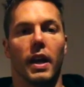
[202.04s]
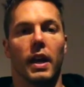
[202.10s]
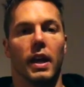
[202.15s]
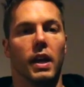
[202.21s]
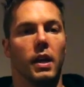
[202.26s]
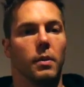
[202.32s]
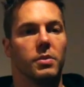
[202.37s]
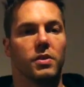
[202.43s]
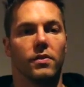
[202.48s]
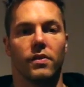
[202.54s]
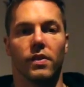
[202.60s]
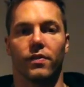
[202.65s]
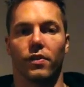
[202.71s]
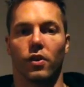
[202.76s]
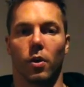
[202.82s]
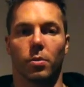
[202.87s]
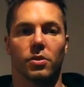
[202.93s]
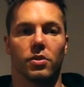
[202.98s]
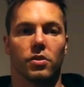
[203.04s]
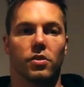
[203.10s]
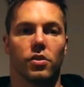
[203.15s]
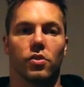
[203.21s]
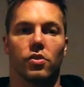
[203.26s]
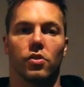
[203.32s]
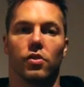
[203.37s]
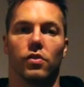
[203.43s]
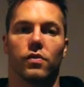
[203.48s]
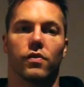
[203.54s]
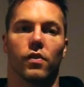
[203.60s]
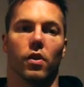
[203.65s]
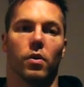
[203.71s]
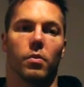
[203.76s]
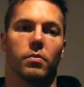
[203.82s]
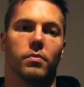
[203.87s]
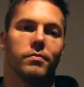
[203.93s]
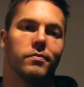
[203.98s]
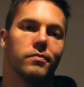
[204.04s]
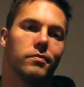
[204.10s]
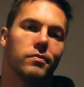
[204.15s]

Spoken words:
heaps of different options to choose from.